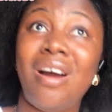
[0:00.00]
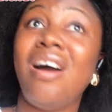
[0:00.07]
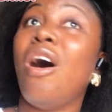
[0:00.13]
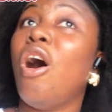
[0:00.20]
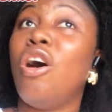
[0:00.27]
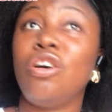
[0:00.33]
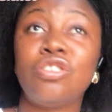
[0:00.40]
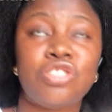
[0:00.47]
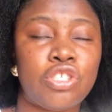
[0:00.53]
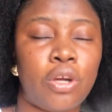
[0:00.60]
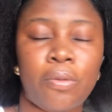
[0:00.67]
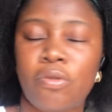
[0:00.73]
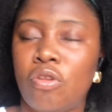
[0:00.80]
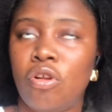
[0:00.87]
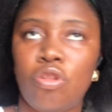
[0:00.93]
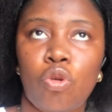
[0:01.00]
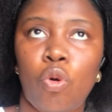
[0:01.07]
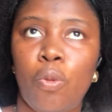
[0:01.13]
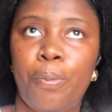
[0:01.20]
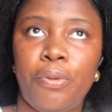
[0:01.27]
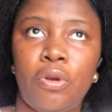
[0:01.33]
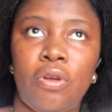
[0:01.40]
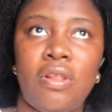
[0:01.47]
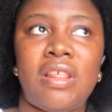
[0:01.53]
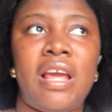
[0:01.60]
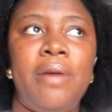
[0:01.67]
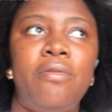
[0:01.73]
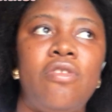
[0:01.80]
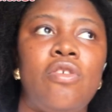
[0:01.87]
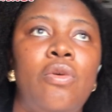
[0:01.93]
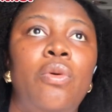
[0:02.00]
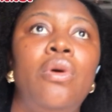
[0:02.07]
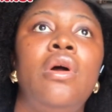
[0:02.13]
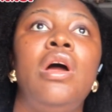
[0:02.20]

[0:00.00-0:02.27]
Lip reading: all shops don't open on time. So